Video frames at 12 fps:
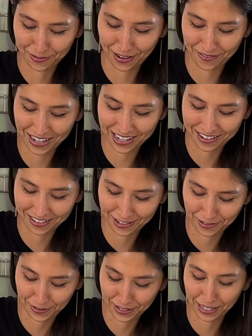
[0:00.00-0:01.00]
my videos,
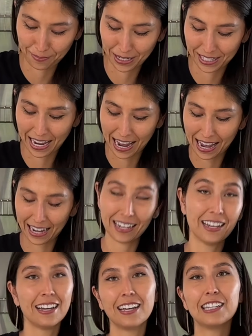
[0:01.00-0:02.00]
you've seen me say,
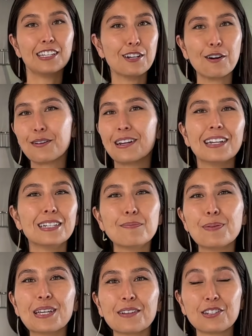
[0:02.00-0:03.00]
you don't need to
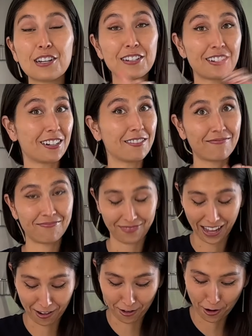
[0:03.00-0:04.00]
peel ginger.
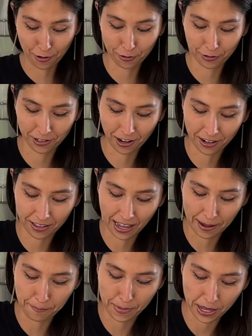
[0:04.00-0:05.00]
I don't know who started
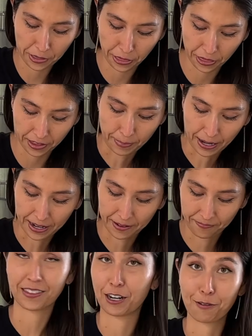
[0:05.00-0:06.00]
that myth,
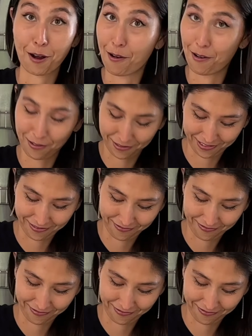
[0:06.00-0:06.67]
but they're wrong.